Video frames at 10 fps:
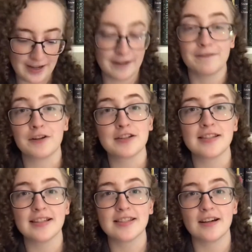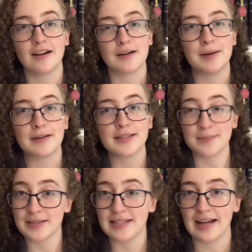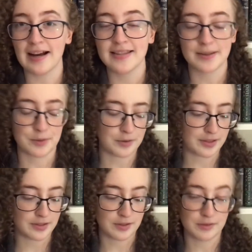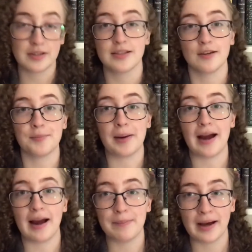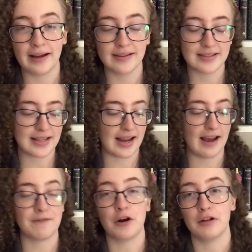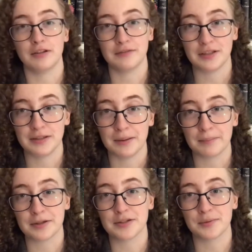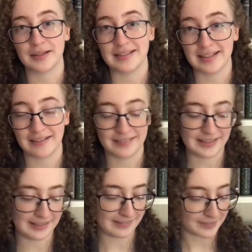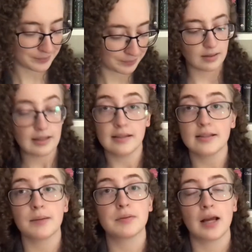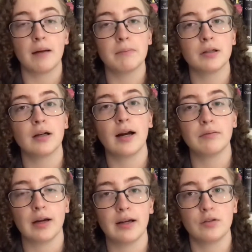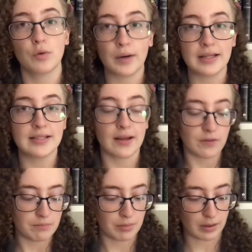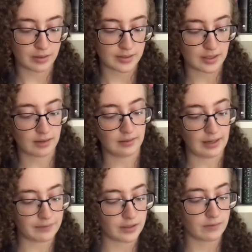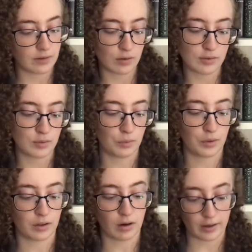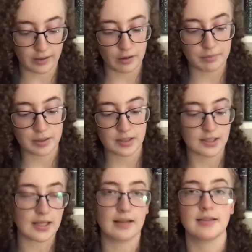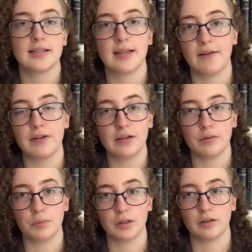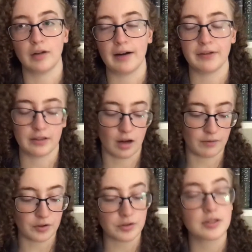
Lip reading: First, let's talk about some stats. I'm going to consult my iPad because I have all of the numbers written down here. In September, I read 27 books. 11 of those were audiobooks and 7 were graphic novels.